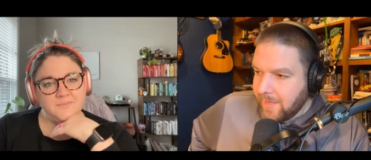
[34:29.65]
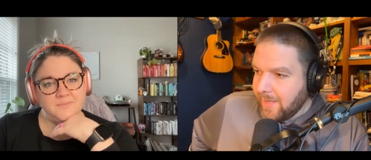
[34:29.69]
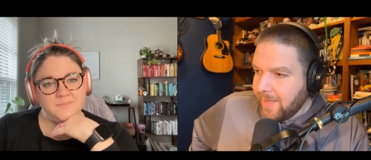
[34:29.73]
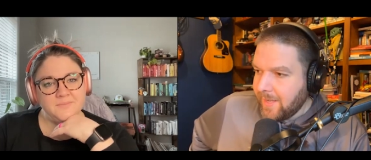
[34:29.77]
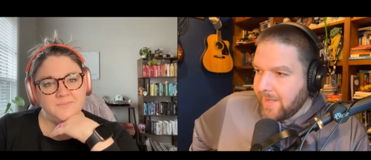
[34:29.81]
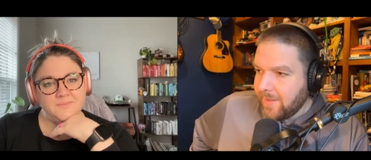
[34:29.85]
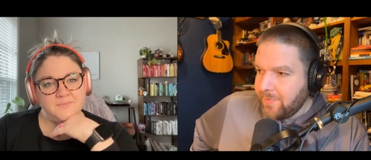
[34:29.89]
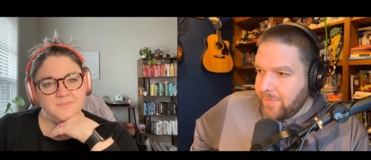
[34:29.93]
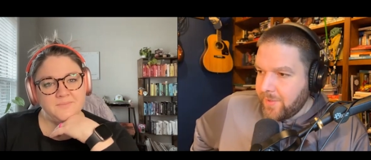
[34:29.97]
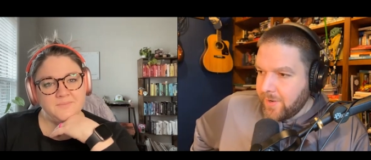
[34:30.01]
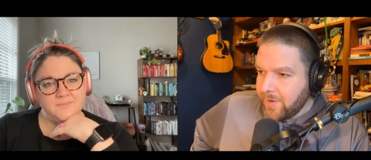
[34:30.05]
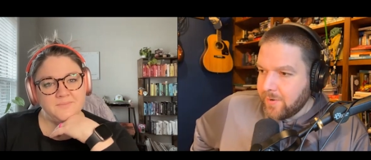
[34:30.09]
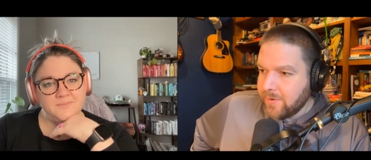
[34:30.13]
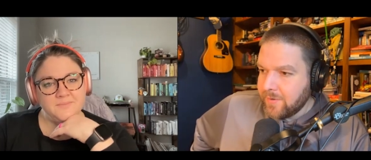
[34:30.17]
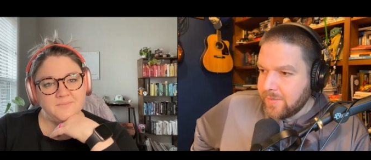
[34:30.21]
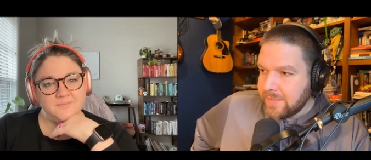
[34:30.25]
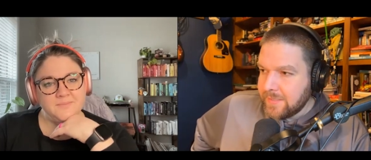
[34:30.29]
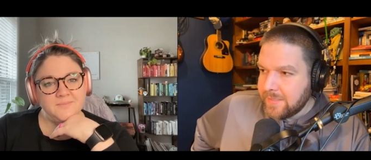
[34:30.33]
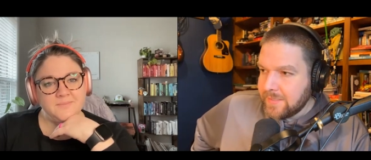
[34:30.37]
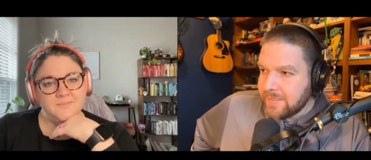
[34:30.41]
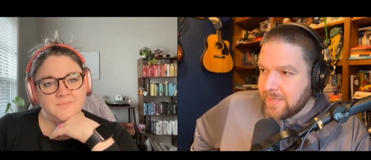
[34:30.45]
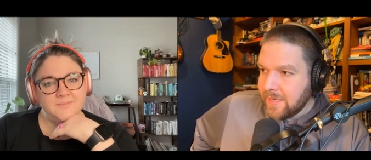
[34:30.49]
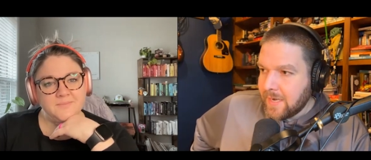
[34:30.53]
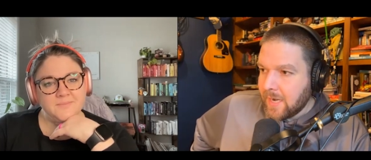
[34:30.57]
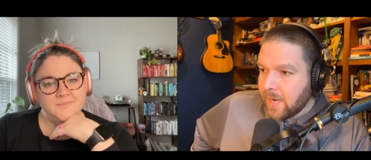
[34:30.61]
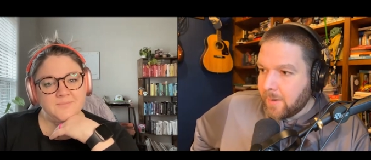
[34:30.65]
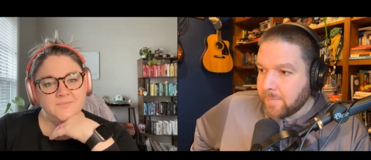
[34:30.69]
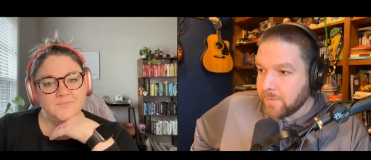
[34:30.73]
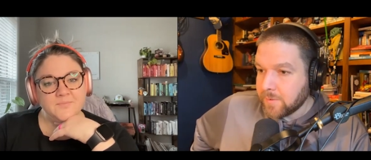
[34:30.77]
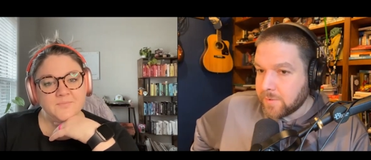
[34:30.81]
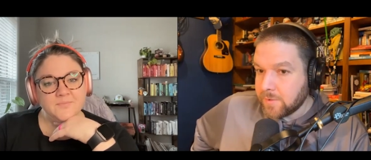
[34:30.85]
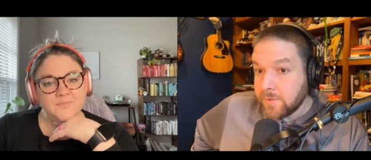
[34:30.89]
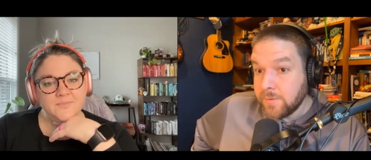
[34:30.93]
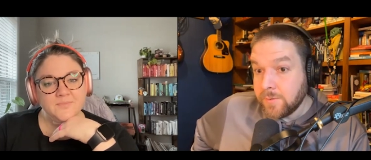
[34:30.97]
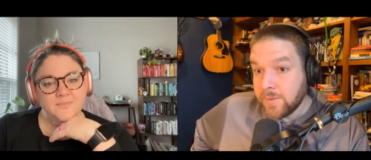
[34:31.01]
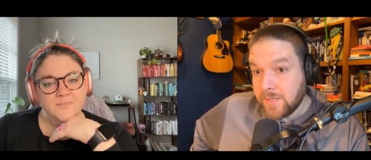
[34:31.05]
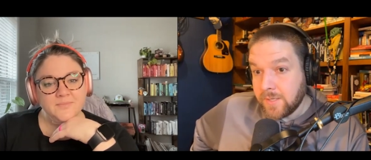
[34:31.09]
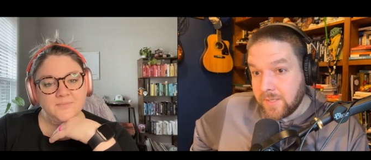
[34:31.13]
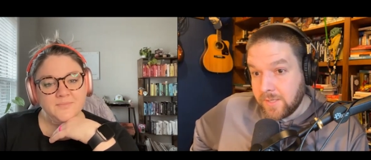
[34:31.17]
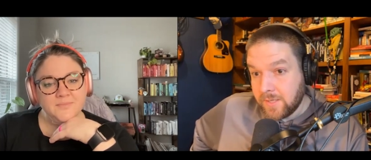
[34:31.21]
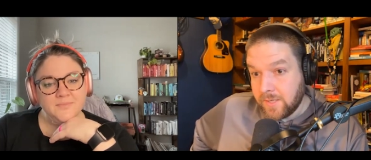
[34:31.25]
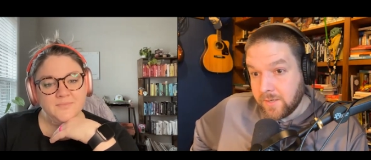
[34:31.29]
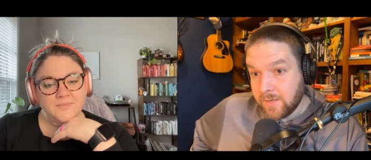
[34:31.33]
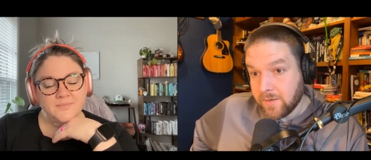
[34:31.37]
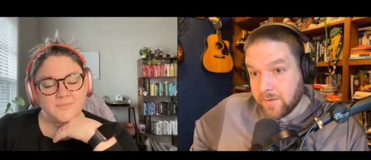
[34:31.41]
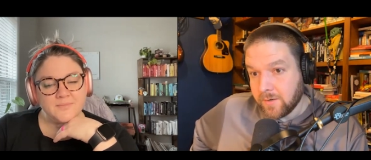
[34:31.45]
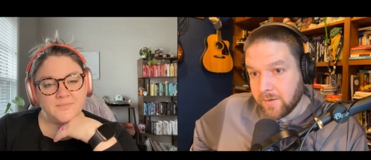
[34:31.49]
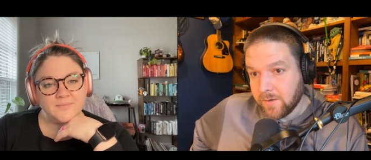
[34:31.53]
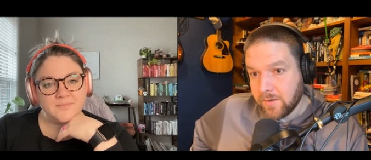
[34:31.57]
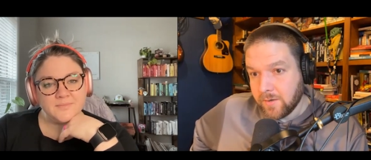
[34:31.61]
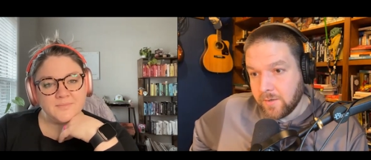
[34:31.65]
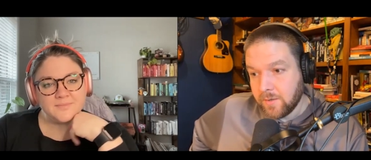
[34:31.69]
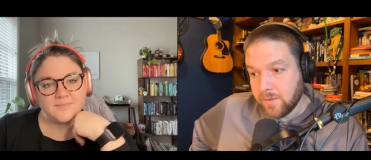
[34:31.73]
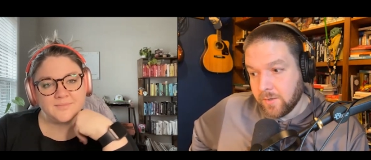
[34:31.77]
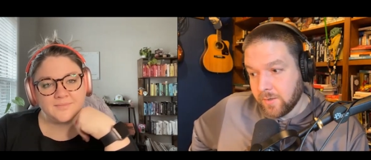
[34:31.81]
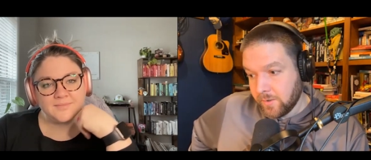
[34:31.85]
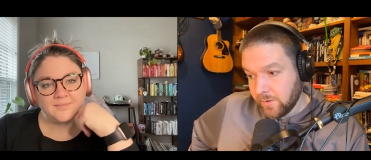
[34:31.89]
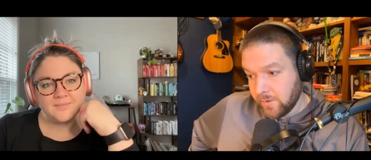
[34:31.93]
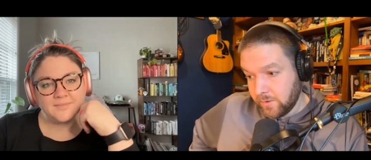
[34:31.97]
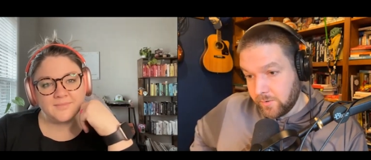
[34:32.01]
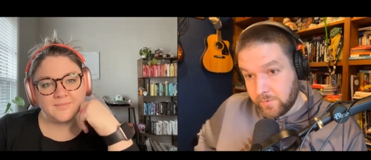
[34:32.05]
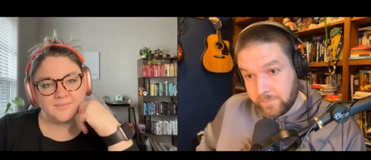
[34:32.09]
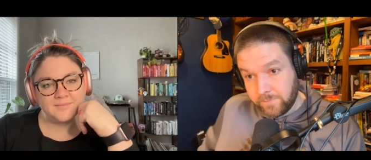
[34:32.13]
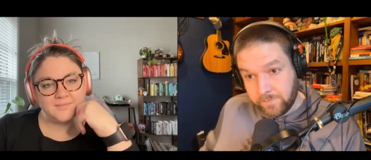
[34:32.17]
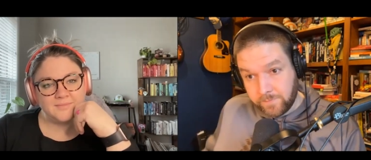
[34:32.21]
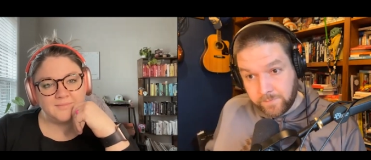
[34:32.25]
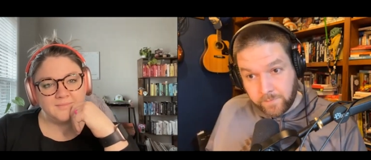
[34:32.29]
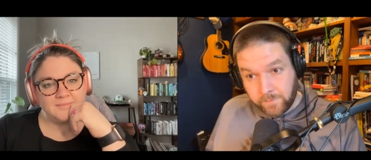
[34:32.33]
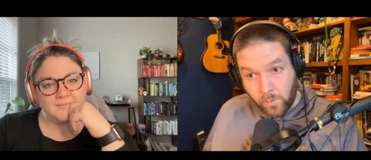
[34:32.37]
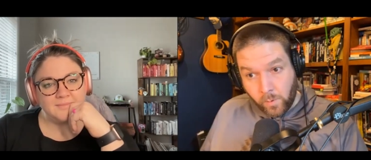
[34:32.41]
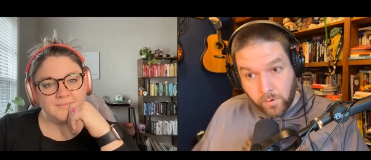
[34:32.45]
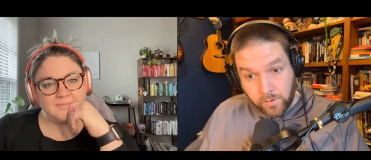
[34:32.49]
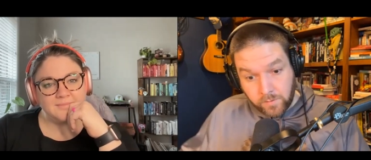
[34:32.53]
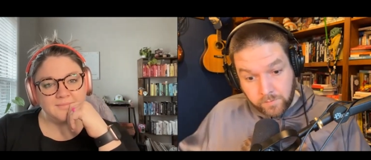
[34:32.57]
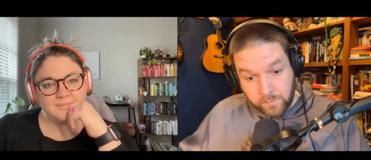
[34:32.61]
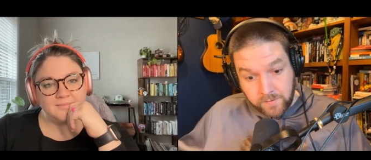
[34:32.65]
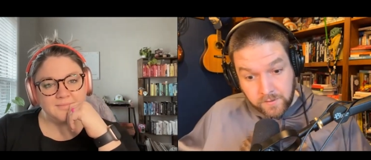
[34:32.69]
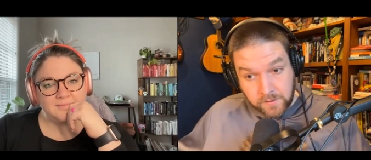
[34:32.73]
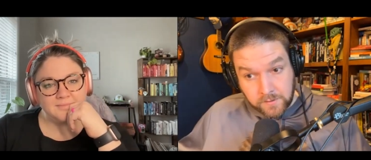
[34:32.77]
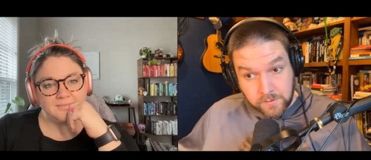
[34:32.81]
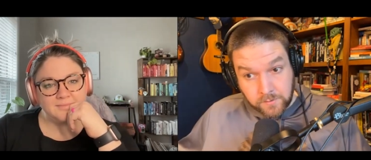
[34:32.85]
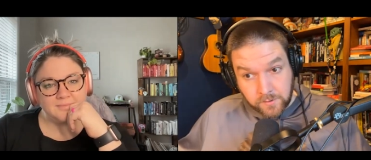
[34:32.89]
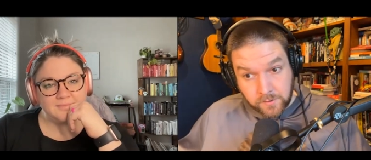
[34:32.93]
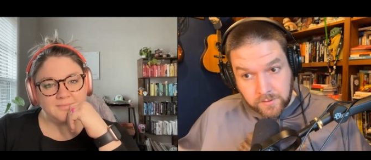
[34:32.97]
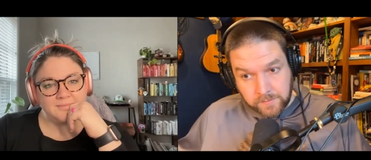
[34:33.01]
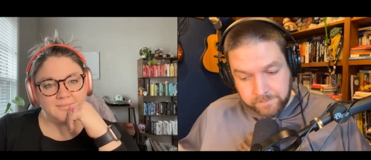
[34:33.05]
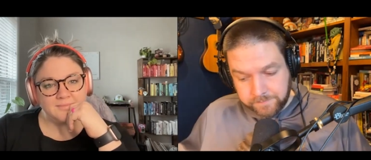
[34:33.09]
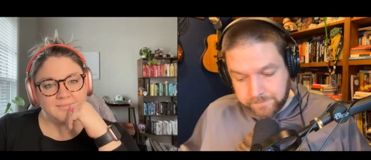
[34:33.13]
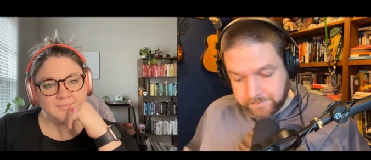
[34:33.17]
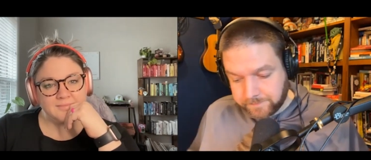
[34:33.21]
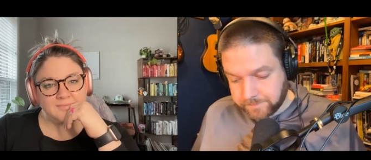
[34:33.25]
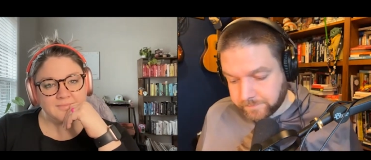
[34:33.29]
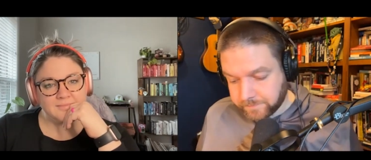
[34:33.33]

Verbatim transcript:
Speaker 1: uh, there is an opportunity here for victory